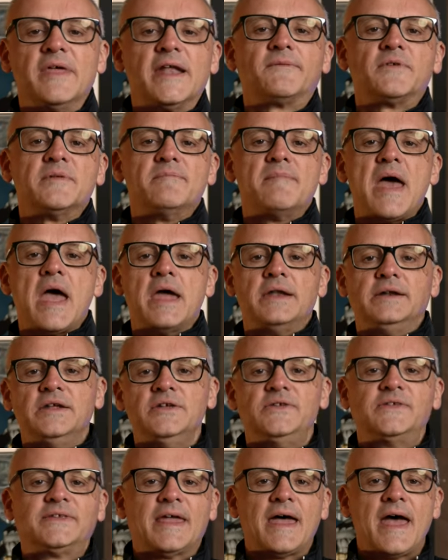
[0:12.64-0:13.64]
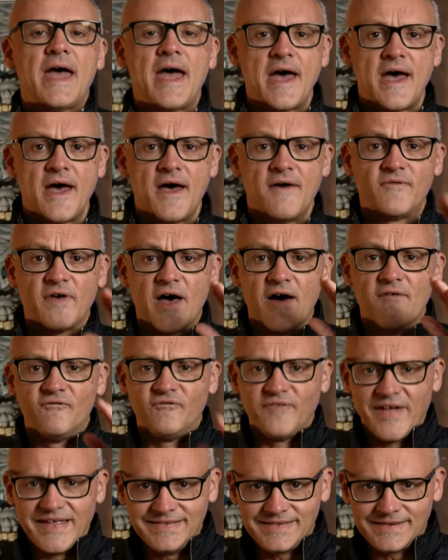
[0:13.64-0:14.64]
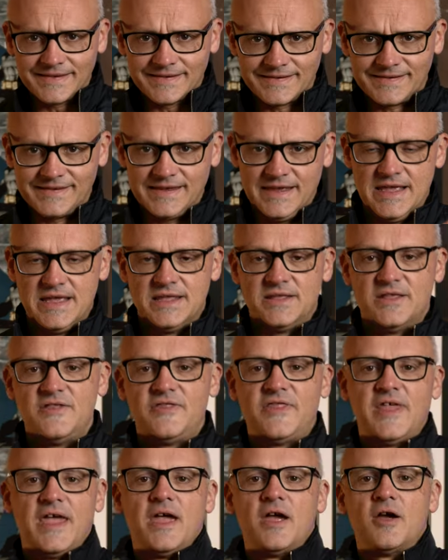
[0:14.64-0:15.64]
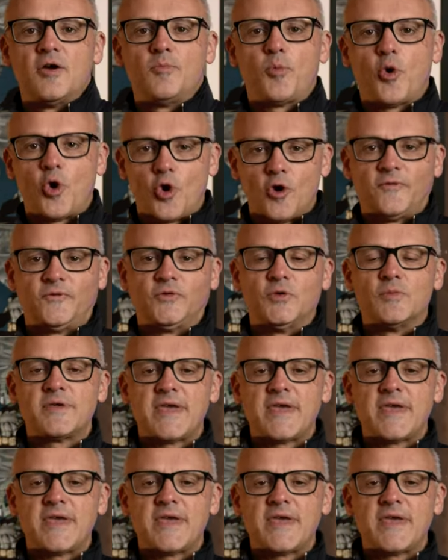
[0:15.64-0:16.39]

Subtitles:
that every man needs to have Aventus in their perfume